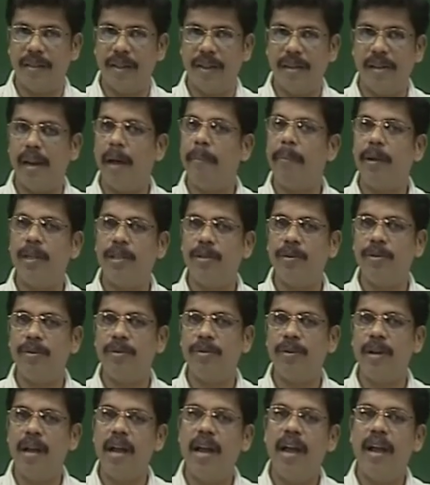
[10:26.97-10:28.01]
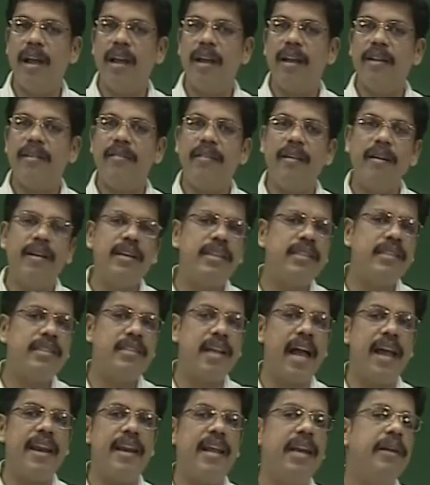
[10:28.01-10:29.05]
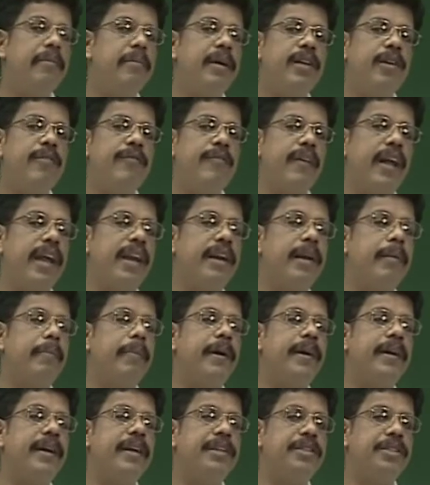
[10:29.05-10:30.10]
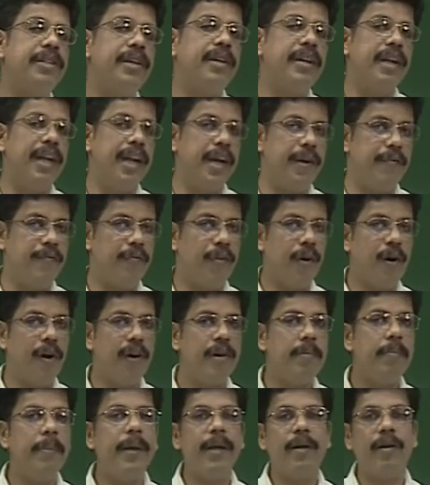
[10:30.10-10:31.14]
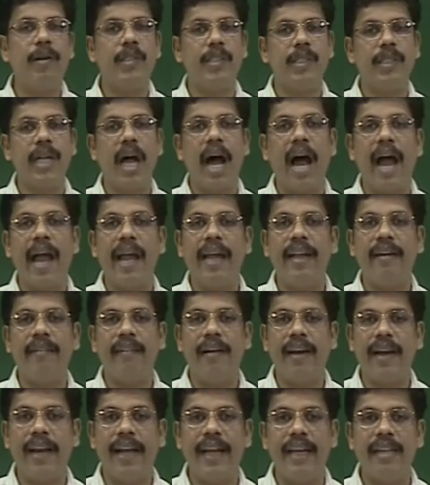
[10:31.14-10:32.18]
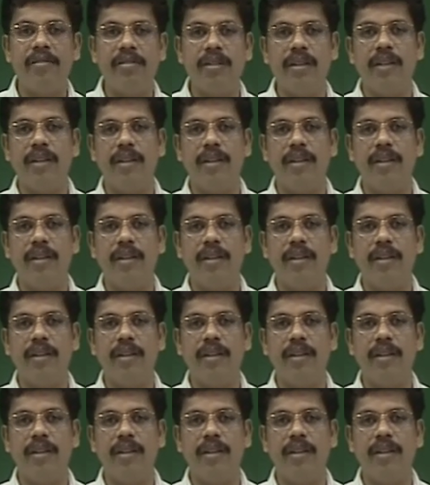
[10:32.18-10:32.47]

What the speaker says: Number two, there is an element of interpretation involved, because I relate,